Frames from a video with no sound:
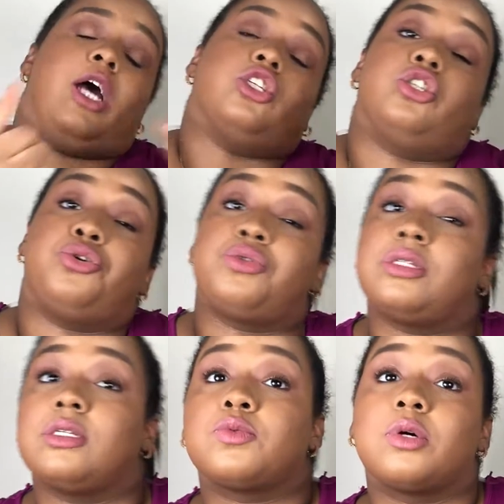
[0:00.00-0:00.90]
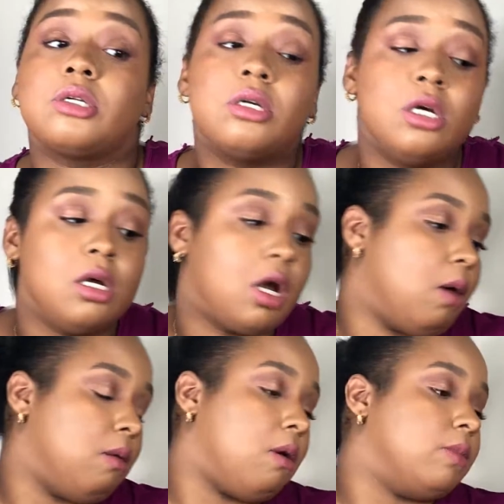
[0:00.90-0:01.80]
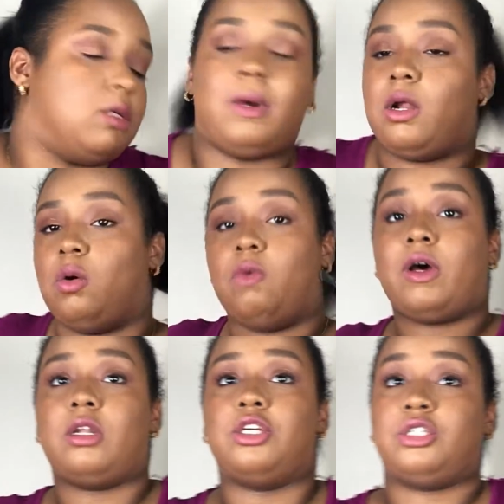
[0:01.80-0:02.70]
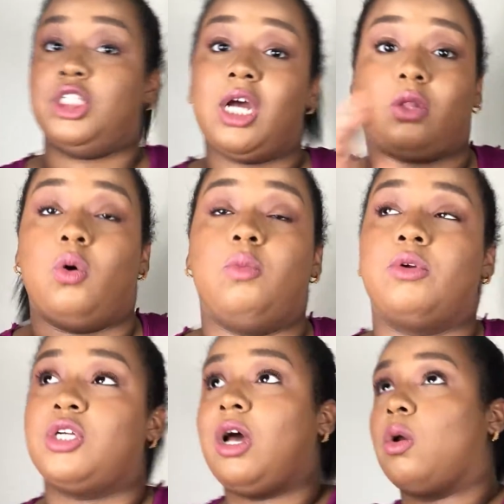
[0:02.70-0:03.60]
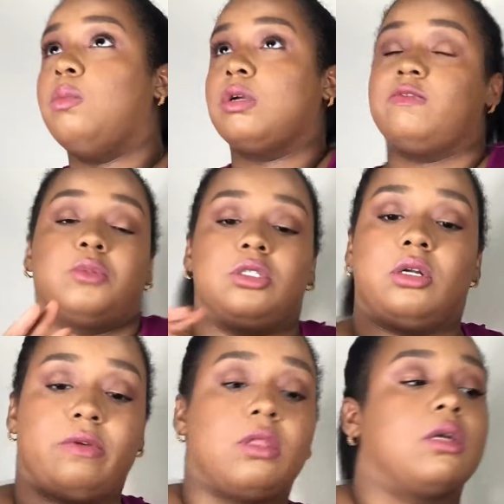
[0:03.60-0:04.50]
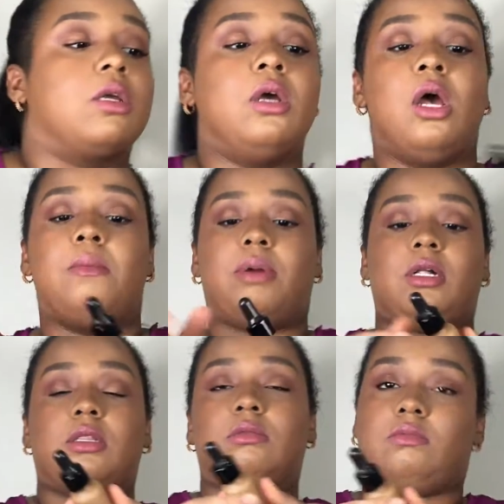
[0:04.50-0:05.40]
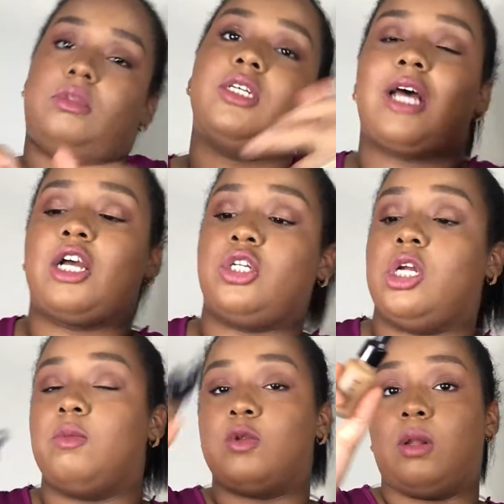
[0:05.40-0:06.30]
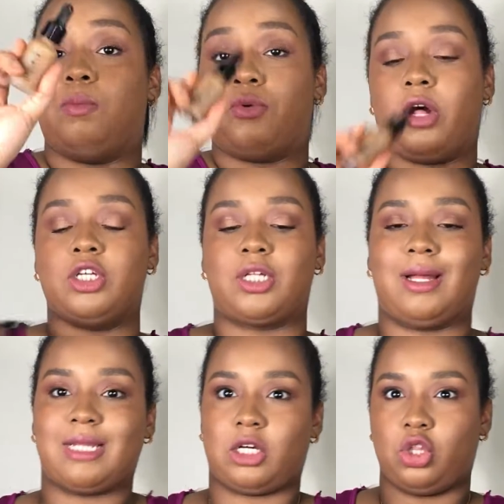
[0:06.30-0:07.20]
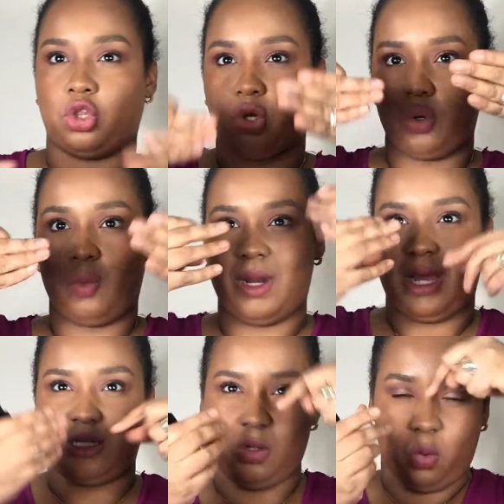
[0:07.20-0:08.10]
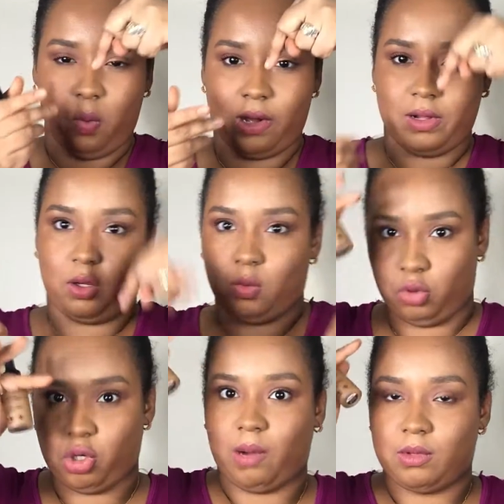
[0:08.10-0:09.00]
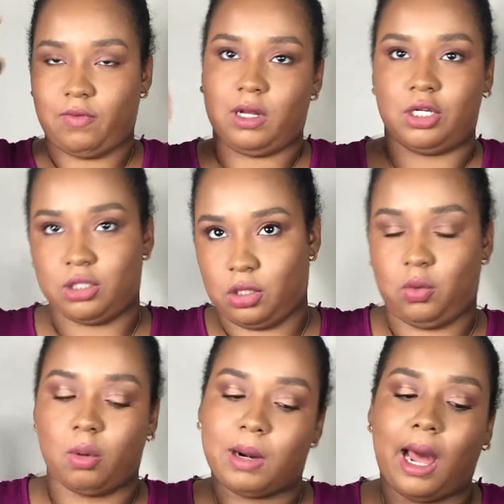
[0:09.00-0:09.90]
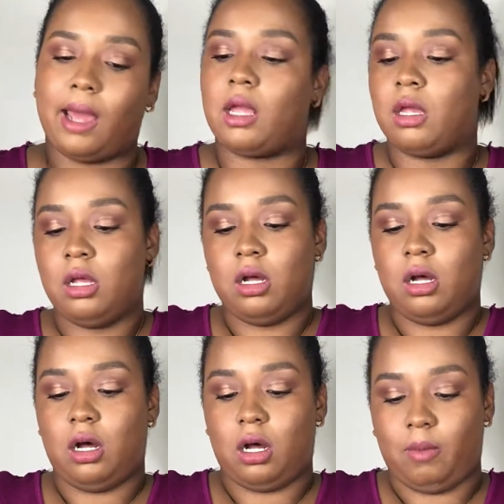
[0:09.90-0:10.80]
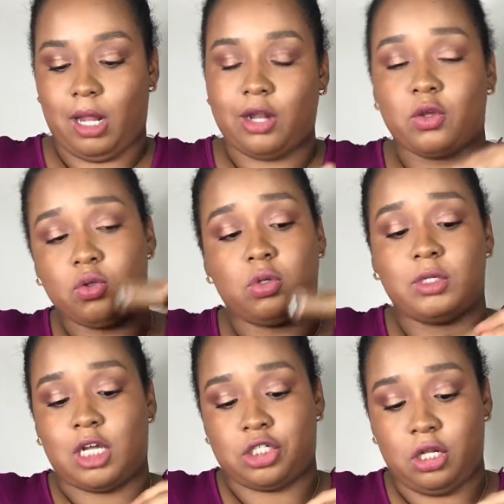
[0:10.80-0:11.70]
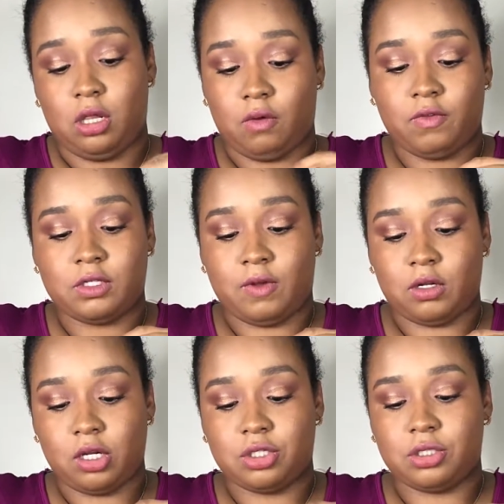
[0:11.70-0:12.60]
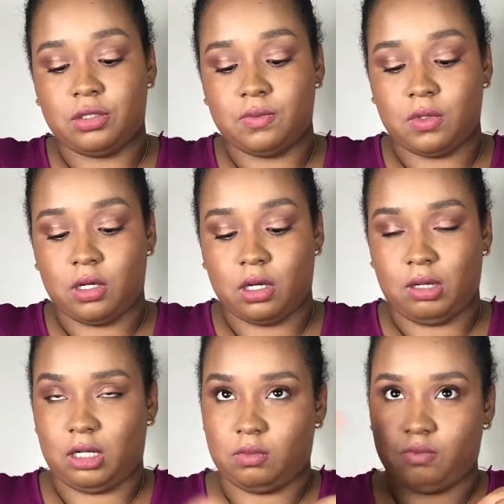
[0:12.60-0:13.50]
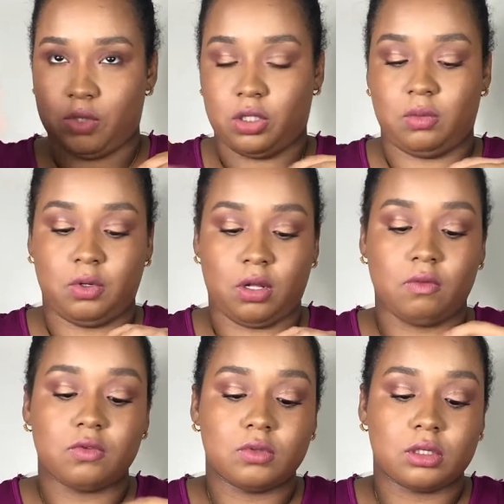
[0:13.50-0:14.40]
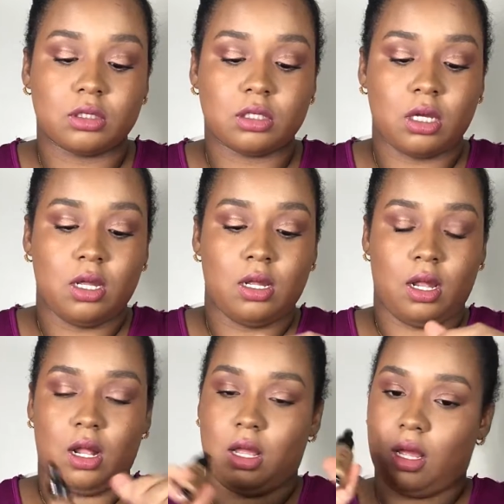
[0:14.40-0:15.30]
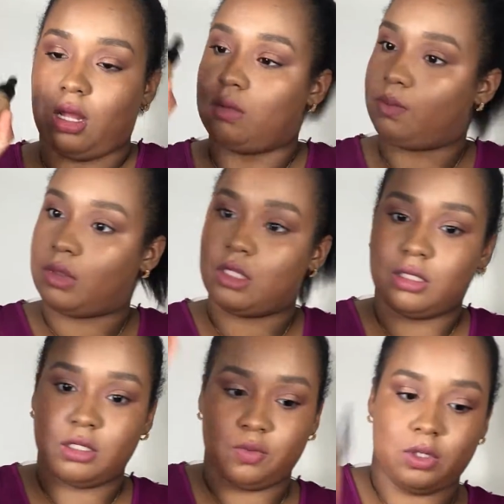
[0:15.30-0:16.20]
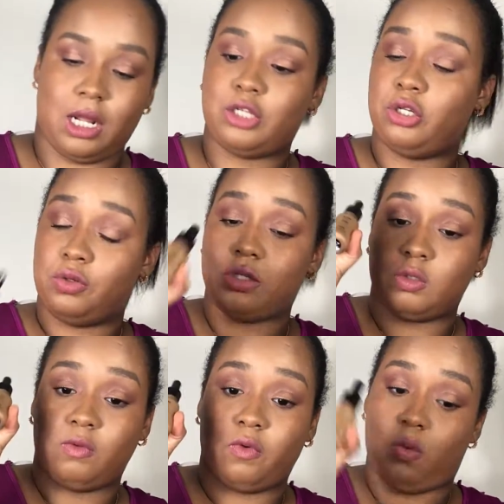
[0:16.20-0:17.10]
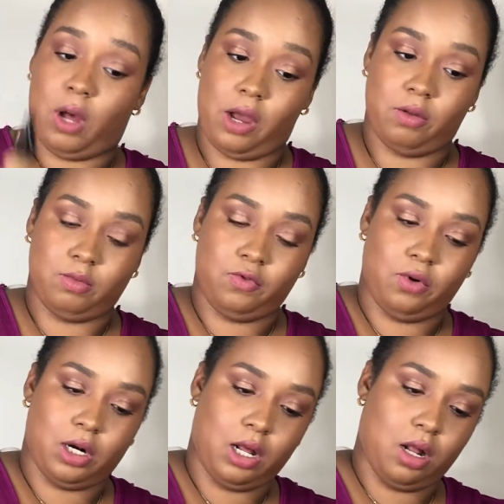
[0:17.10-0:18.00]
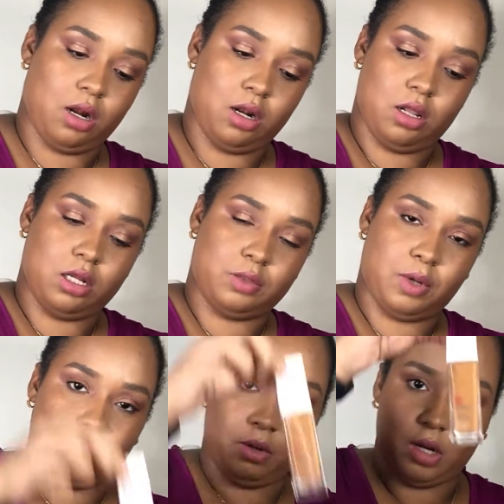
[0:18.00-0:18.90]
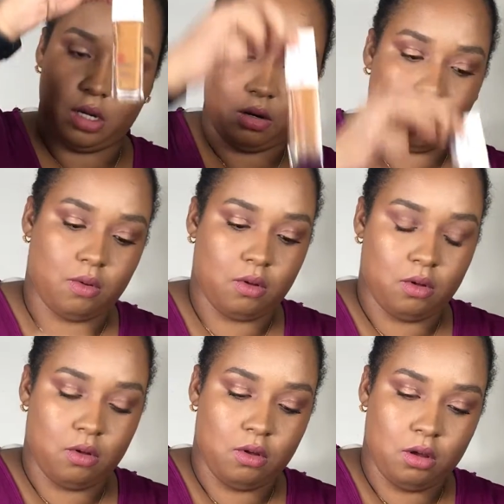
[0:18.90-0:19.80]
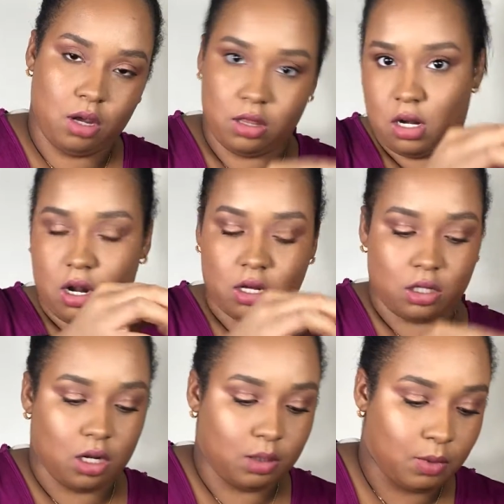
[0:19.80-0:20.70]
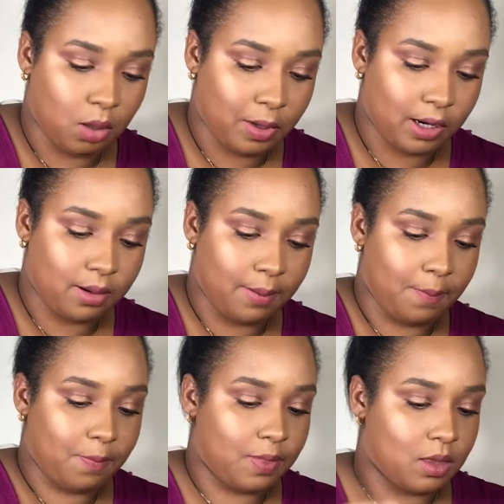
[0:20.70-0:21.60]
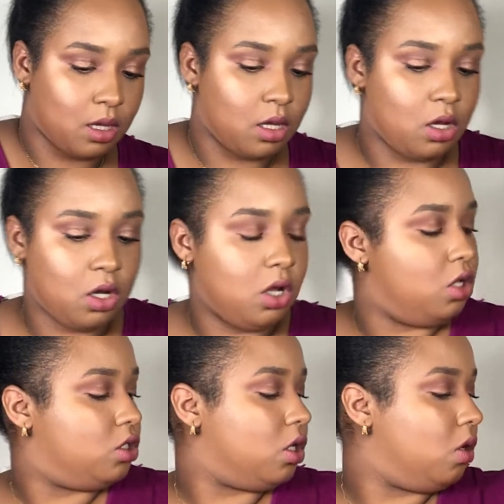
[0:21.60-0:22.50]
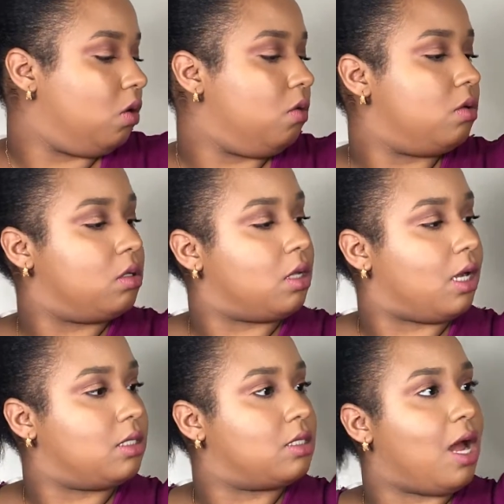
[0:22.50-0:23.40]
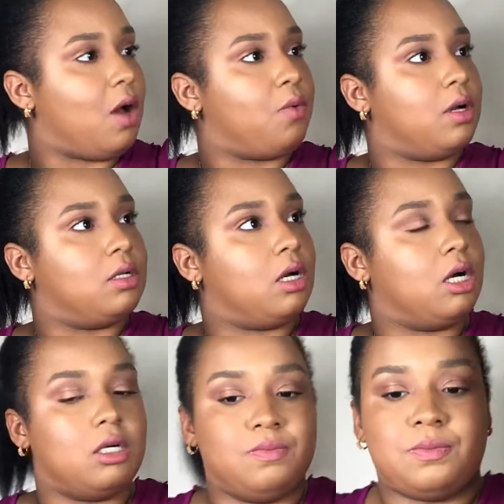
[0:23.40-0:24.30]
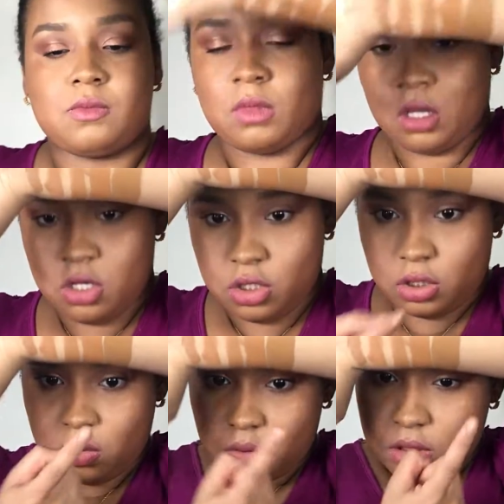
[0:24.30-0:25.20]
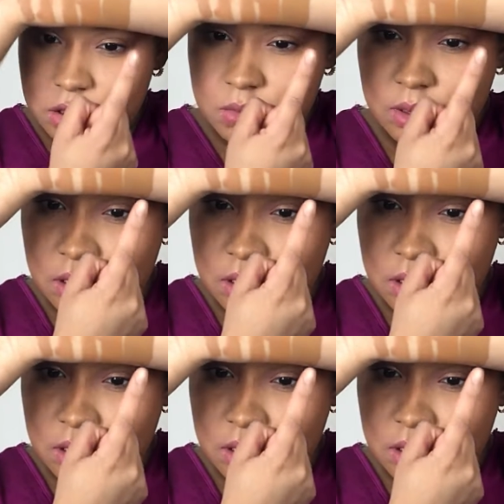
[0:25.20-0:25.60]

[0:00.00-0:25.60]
actually uses this one. Got my mom to buy a whole foundation. She got a whole brush and everything. But this actually comes with a brush that's like a dome and it has a little well that you drop the foundation and you apply. A lot of YouTubers actually love this foundation, like bigger beauty influencers. And that's this one. I actually used this one for a while before I got this puppy right here. Kind of knocked it out the ball pack. So that's that one. So this one